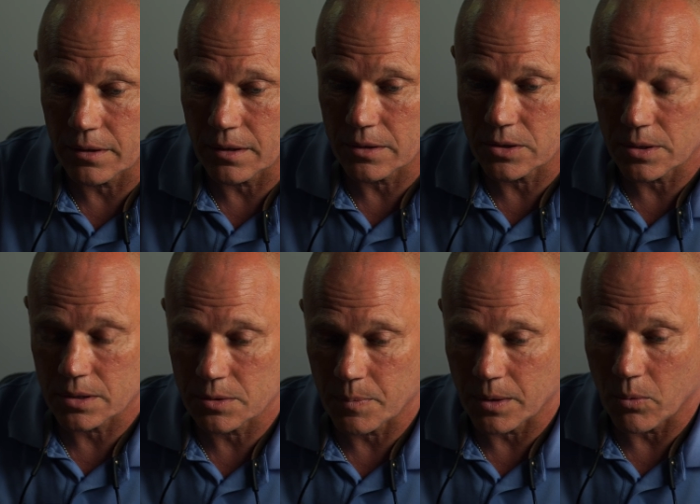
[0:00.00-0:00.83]
And
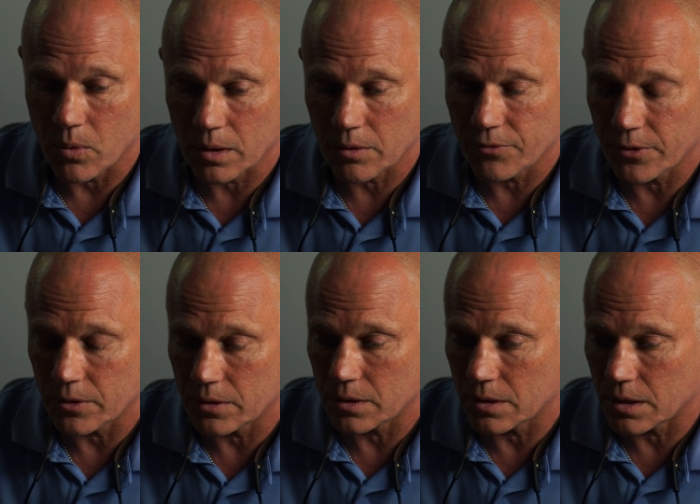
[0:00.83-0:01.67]
it's been a
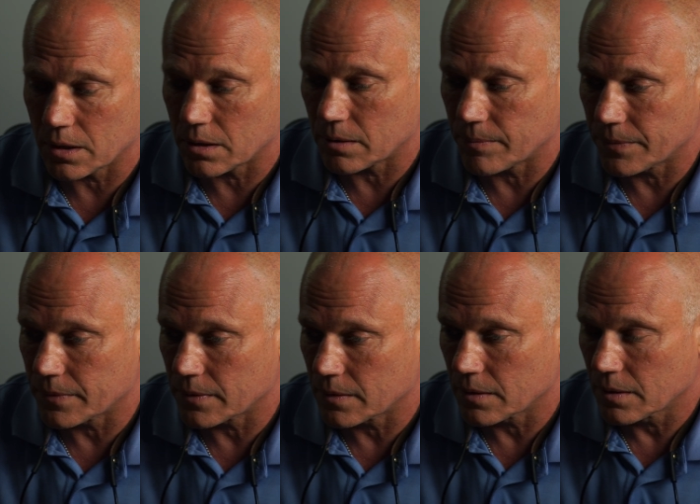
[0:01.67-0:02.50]
wonderful,
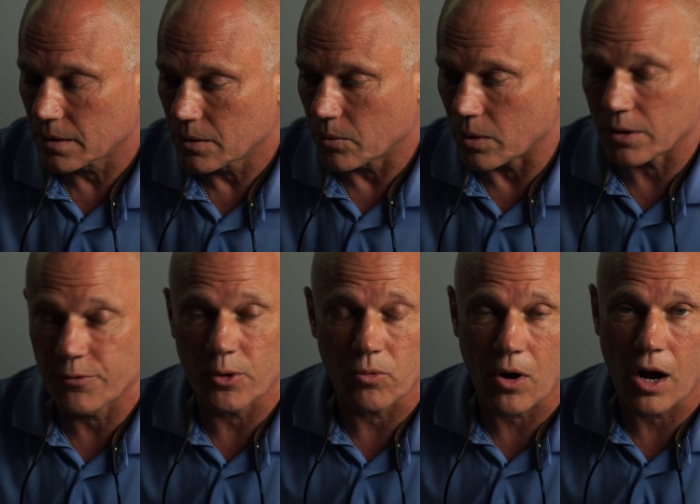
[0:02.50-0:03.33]

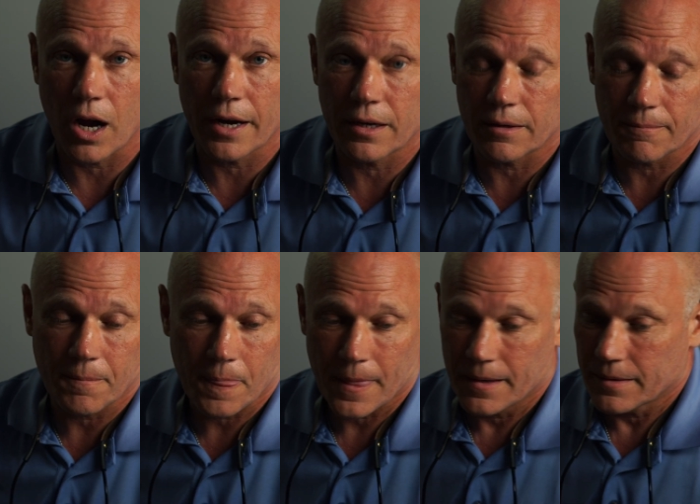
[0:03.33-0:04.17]
wonderful ride. And
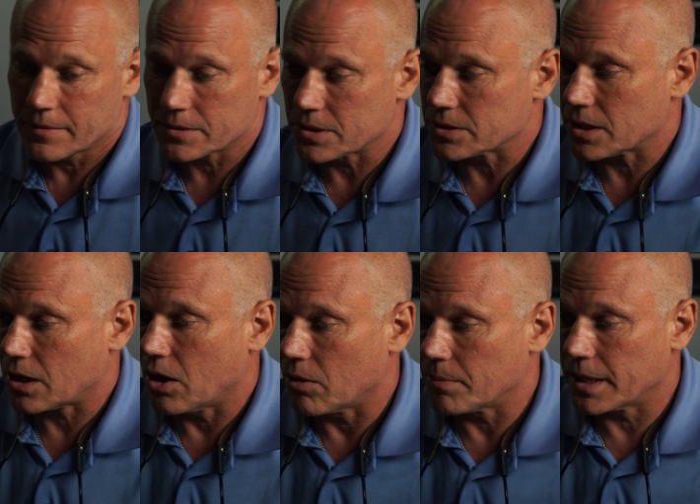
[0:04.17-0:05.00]
this is the
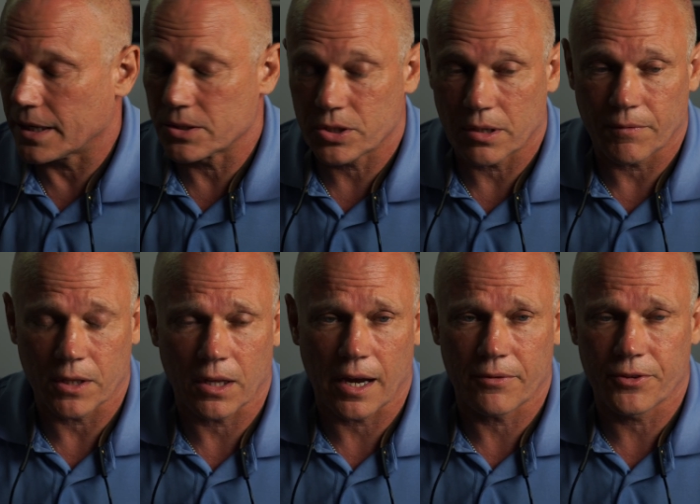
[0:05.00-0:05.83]
culmination of a
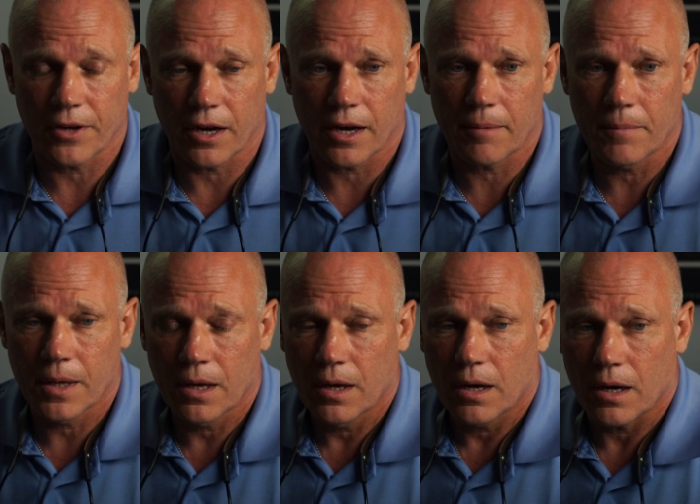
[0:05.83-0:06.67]
lifetime
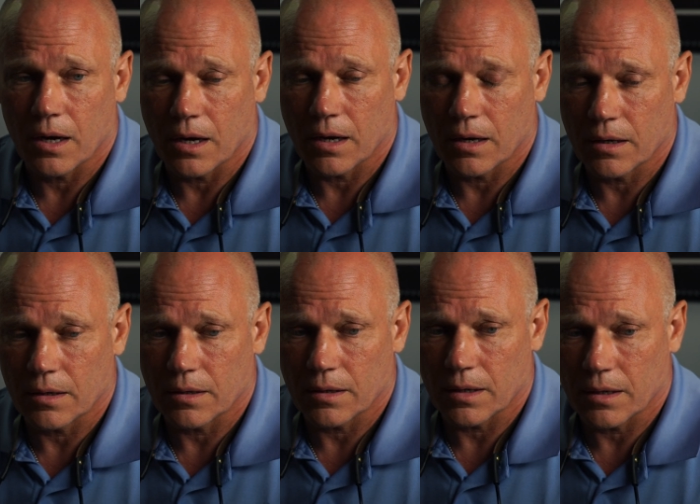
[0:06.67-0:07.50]

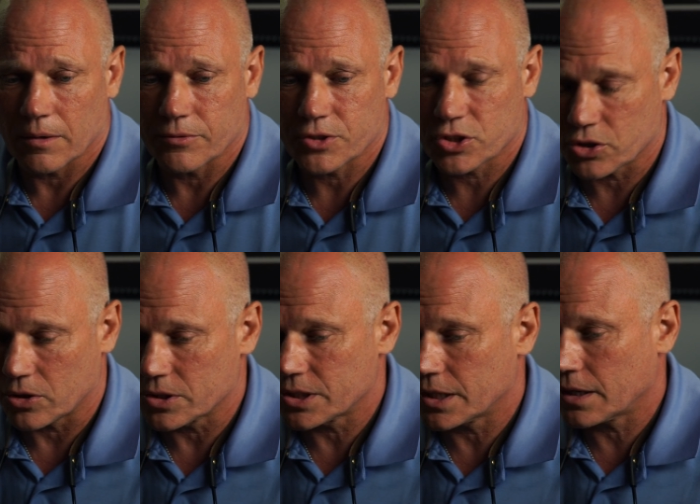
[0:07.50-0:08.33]
of
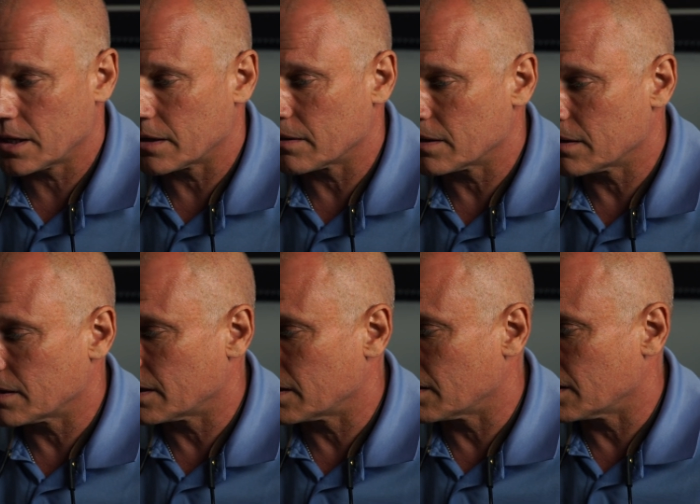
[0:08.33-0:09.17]
searching,
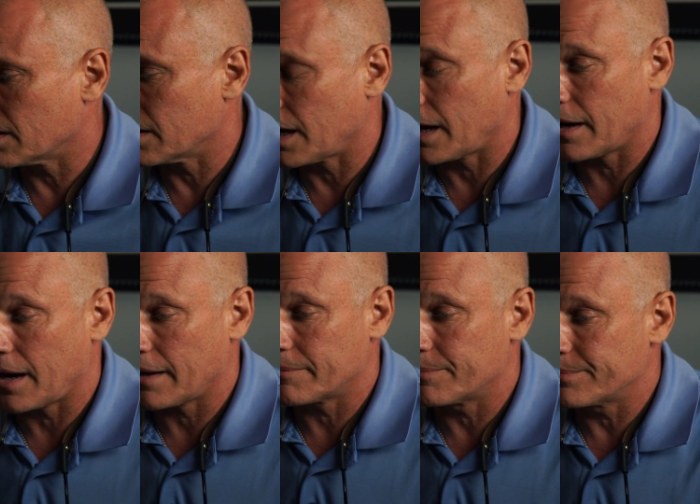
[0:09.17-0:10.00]
and
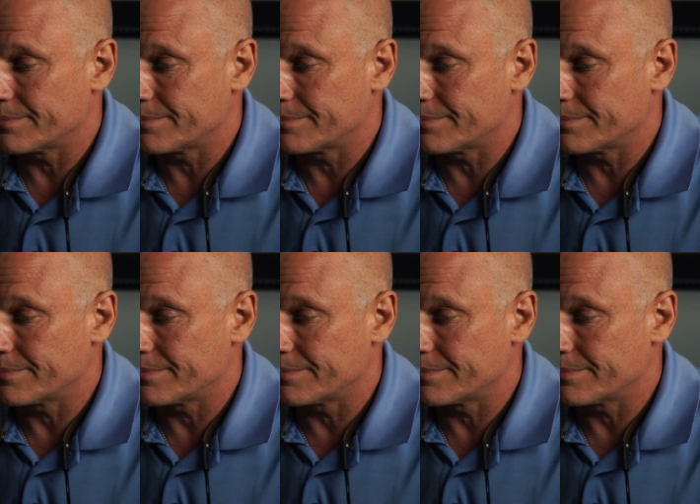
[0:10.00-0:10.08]
I